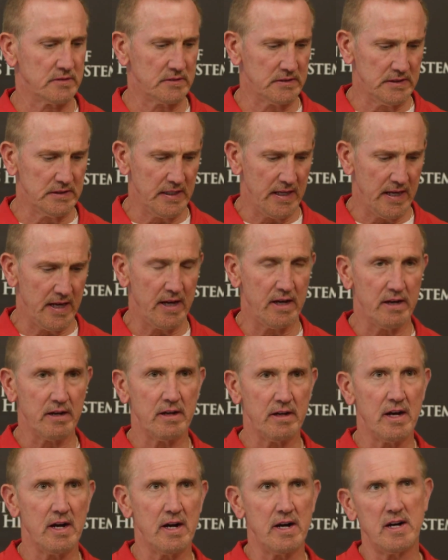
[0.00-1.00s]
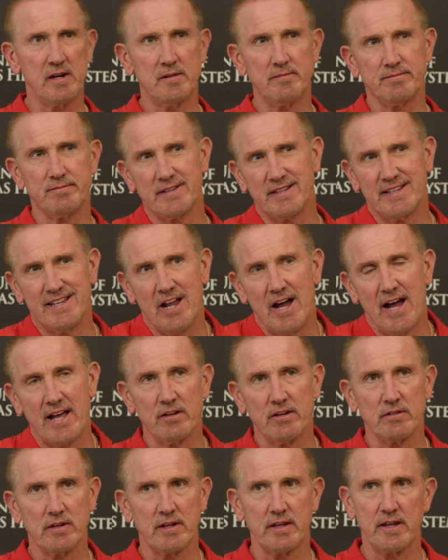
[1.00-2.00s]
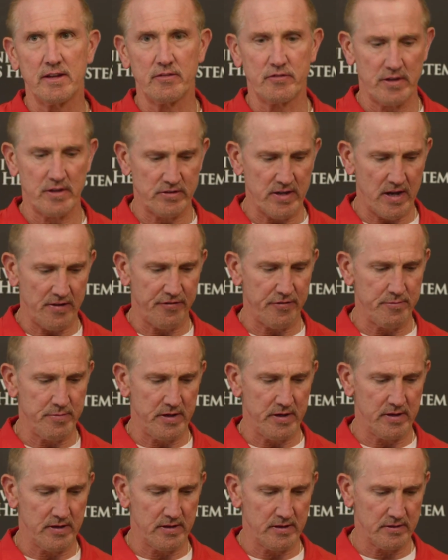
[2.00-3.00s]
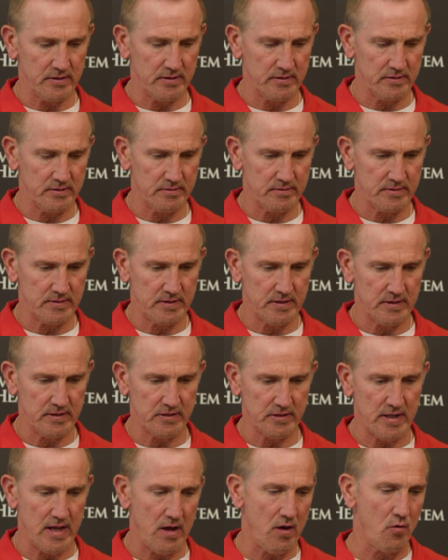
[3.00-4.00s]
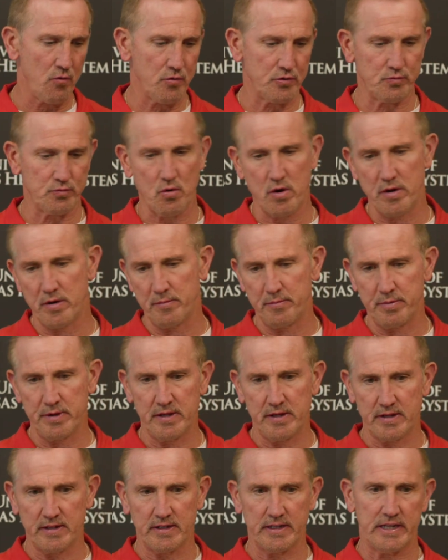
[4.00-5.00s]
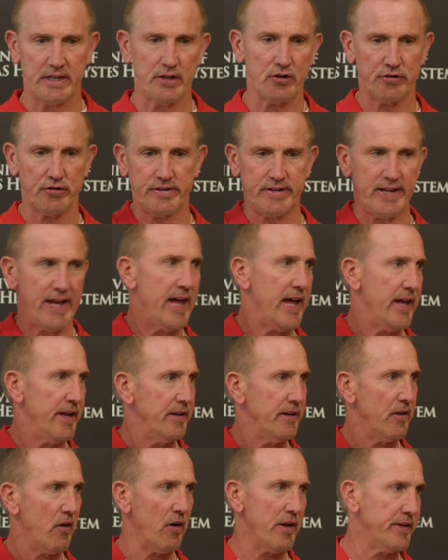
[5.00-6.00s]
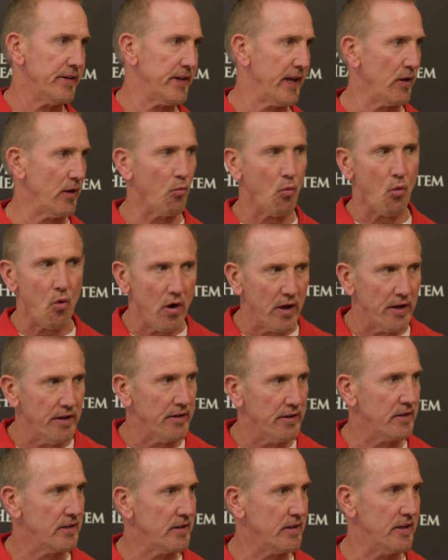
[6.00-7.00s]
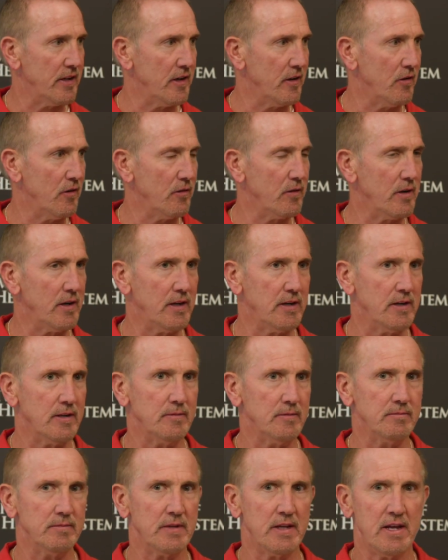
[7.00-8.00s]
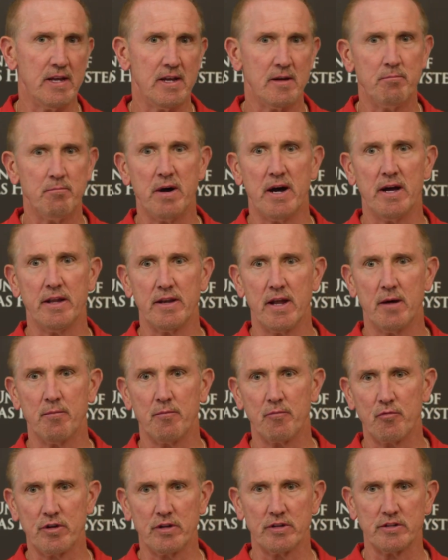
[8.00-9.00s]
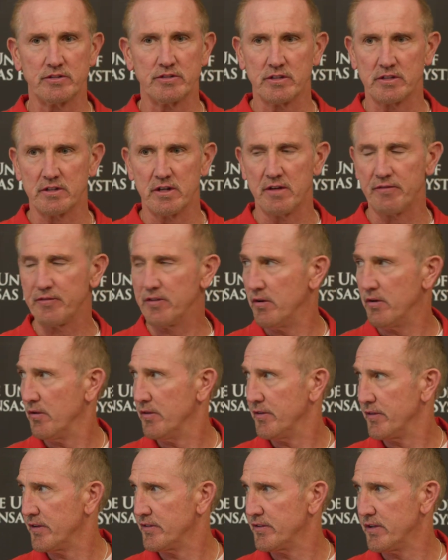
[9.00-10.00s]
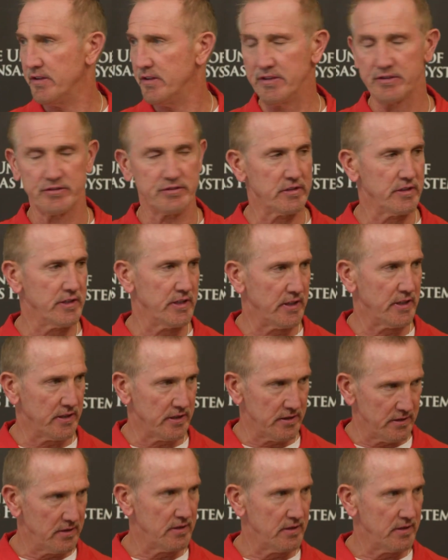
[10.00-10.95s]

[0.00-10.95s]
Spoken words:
It's hard for me to listen, I always want to be at gear 10 on day one, you know. But I'm realistic enough to know that this, in this league, it